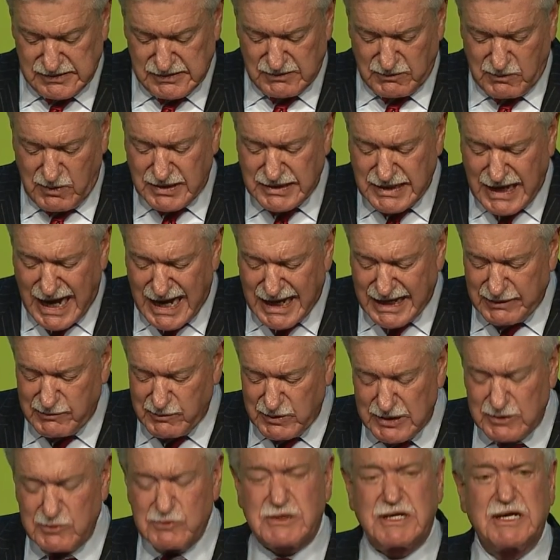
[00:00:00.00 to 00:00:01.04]
What I
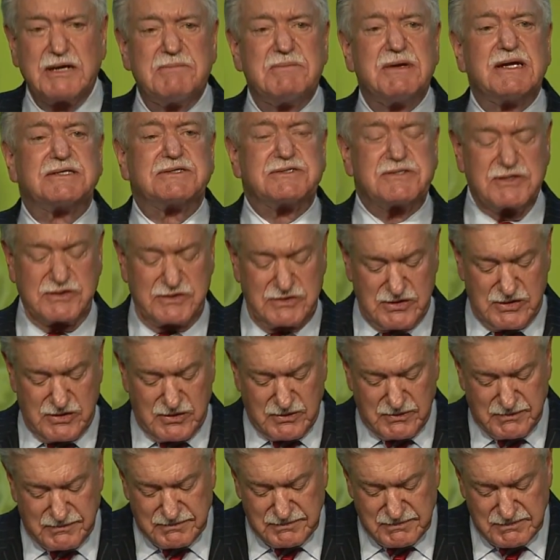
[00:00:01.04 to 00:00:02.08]
will commit to
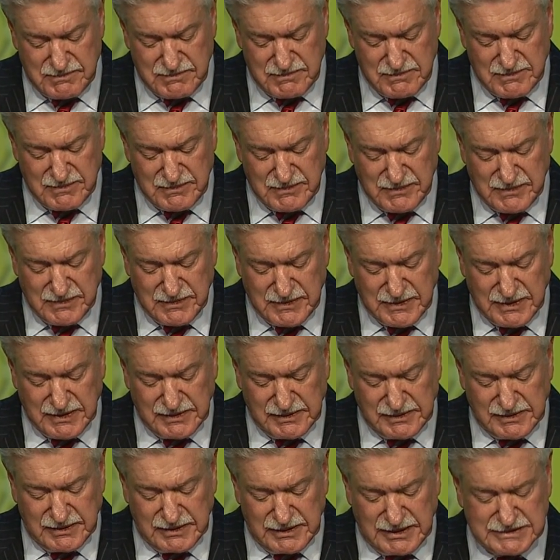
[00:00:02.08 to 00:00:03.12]
you
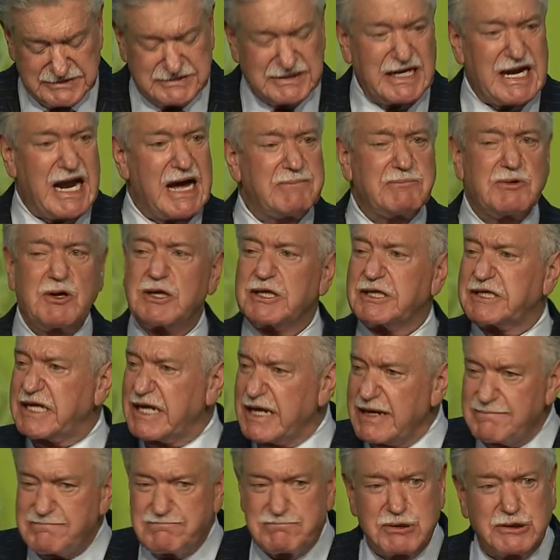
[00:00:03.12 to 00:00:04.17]
is that I'm going to
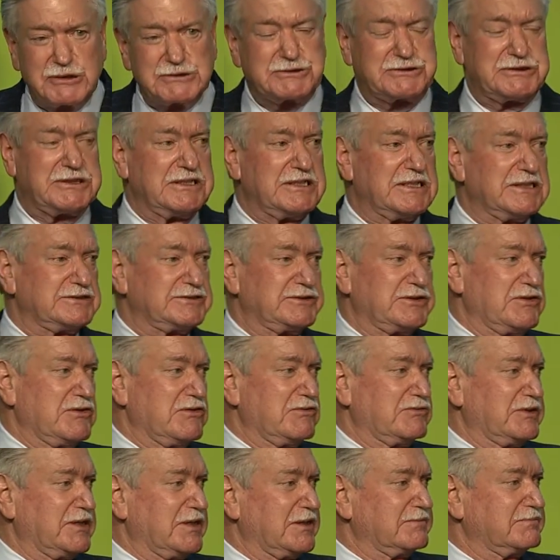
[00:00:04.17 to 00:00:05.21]
keep pushing this
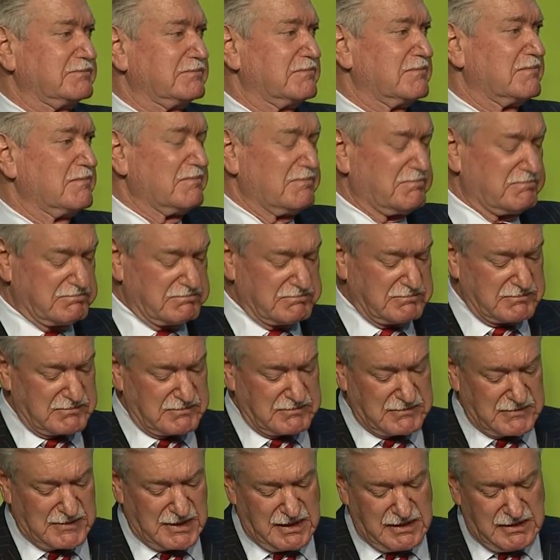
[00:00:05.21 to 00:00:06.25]
union.
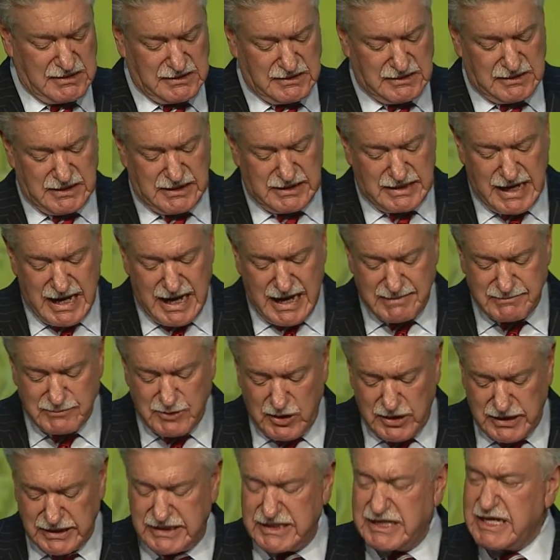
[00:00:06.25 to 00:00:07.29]
And I'm
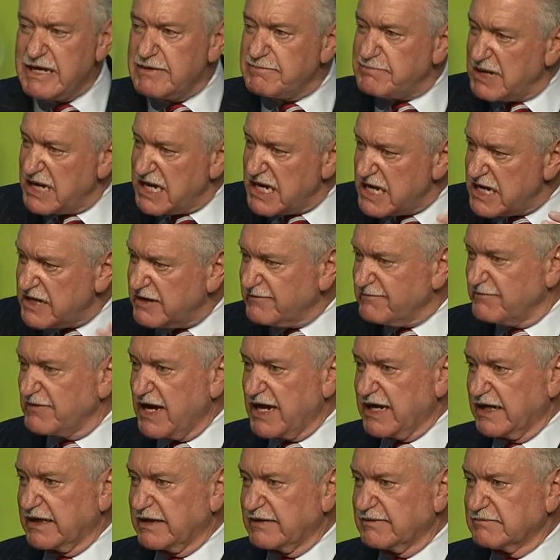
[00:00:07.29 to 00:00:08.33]
going to keep
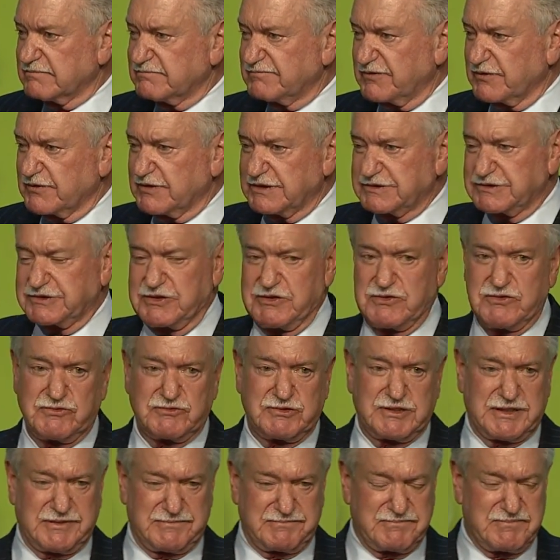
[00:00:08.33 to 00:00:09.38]
innovating for this
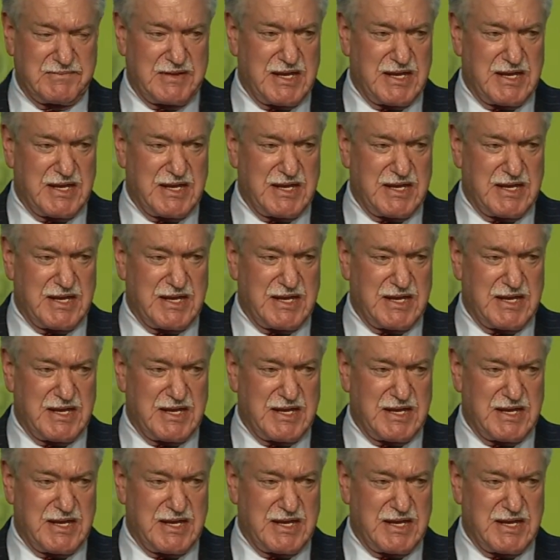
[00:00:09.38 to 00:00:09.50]
union.